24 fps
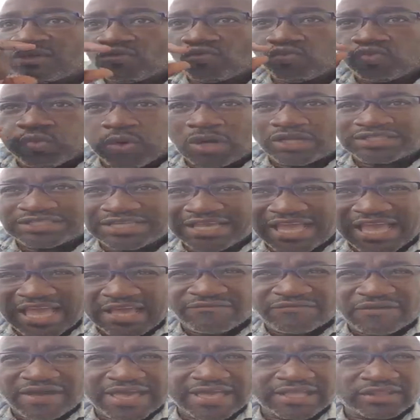
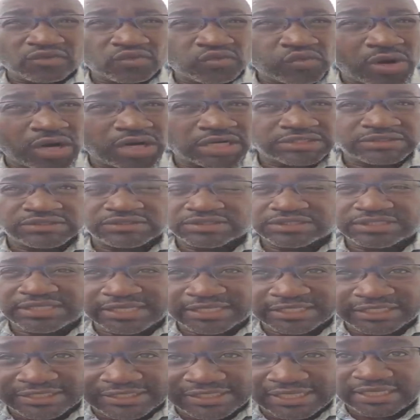Whatever it was they
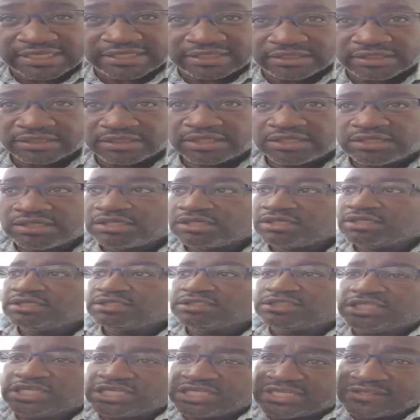did
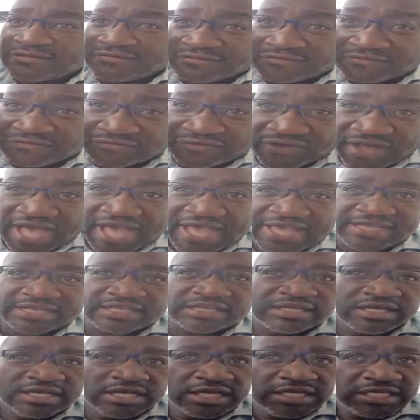to divide
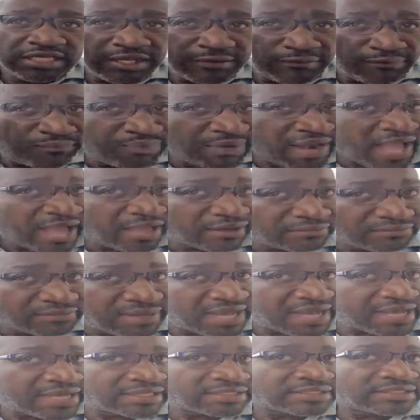the black
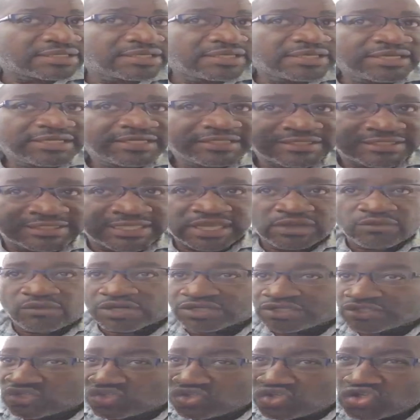man, they were
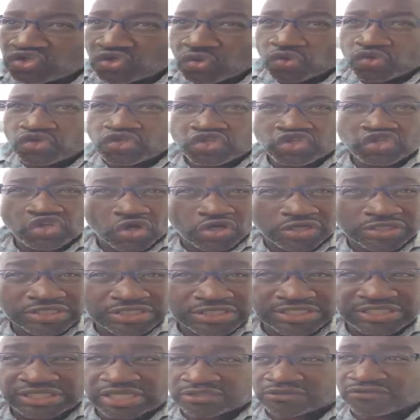so
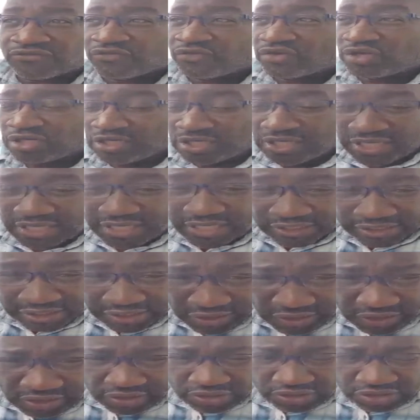successful. It
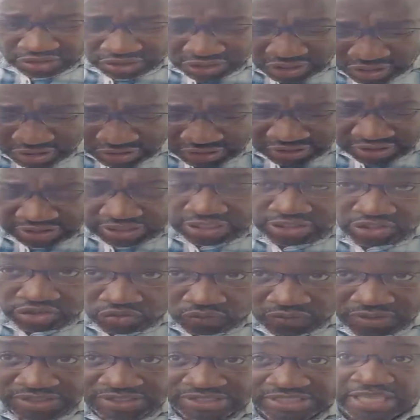hurts still to
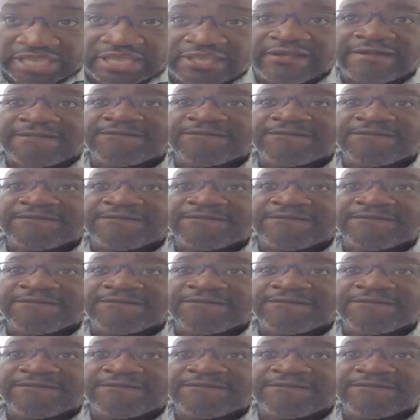this day.